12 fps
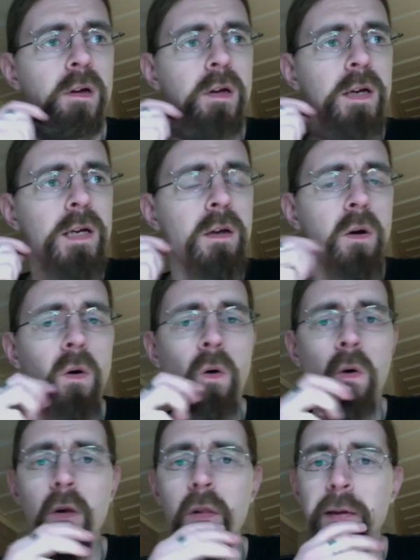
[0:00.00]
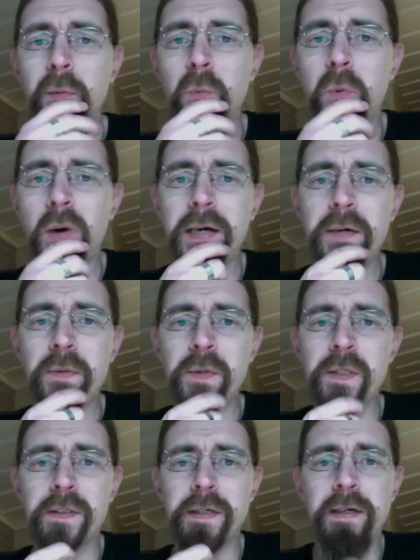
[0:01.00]
in all the
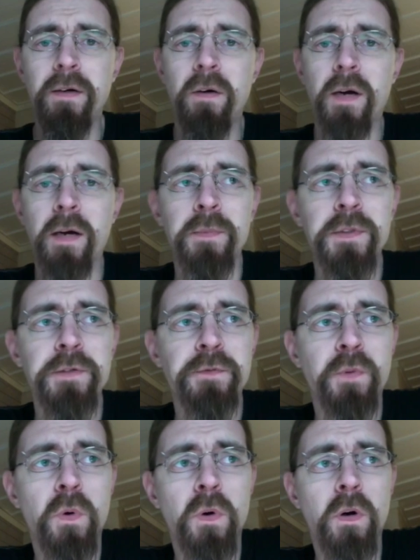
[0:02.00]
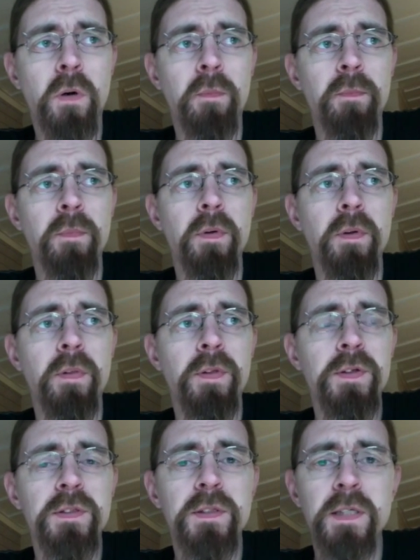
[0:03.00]
wiring diagrams for the
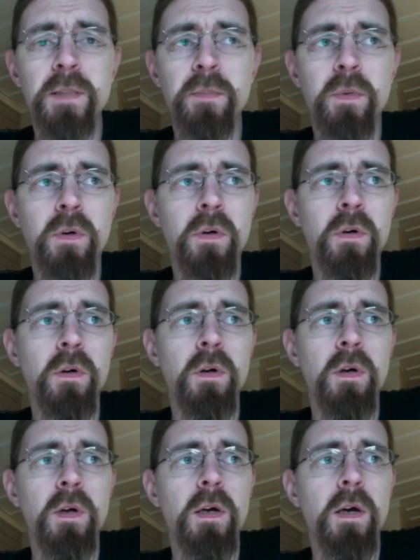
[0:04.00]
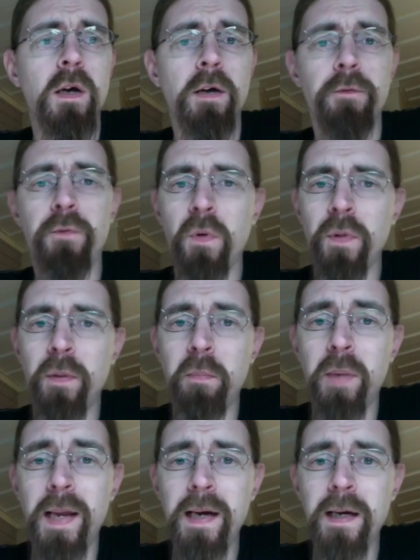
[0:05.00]
Seymour for the
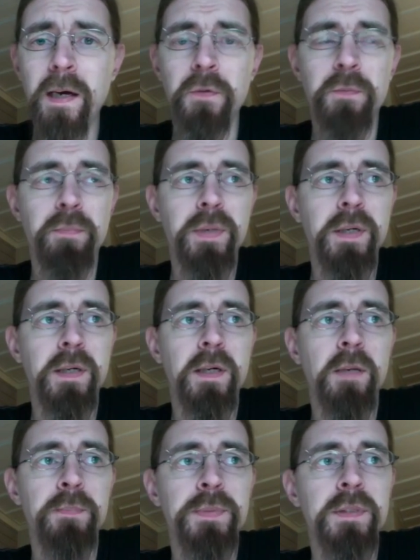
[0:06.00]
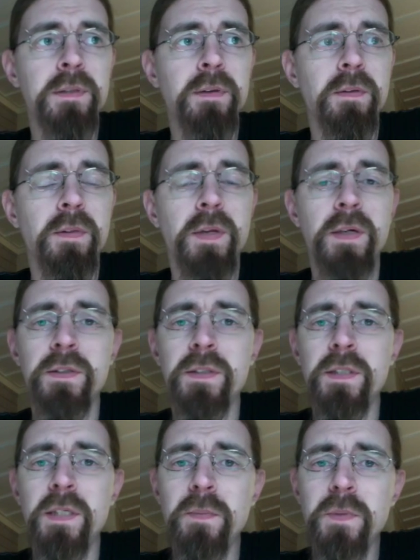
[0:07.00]
blackout pickups, there
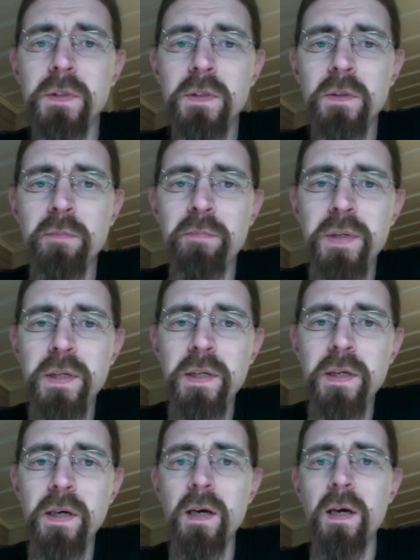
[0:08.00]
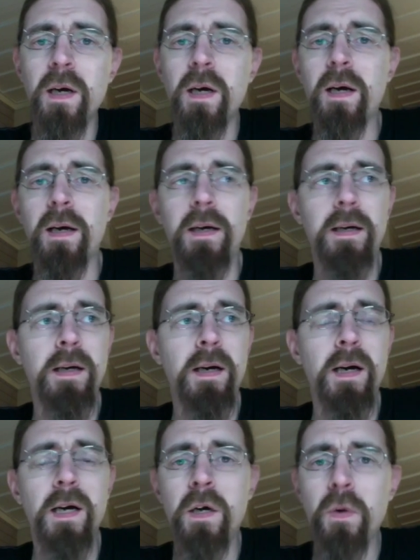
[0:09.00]
seems to be
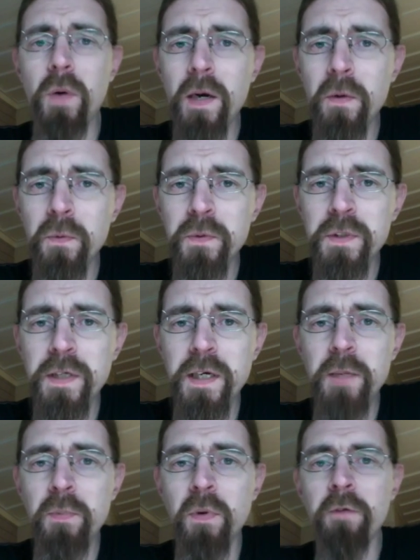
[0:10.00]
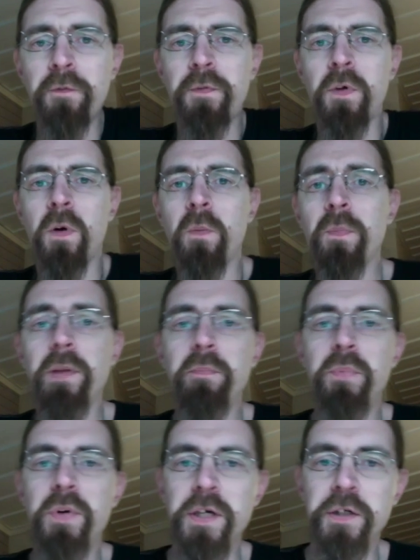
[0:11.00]
a ground cable from the
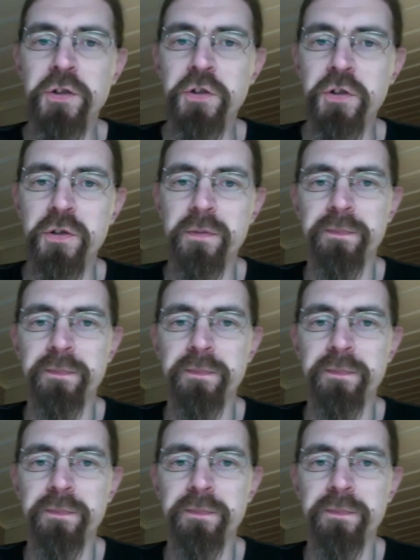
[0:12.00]
bridge.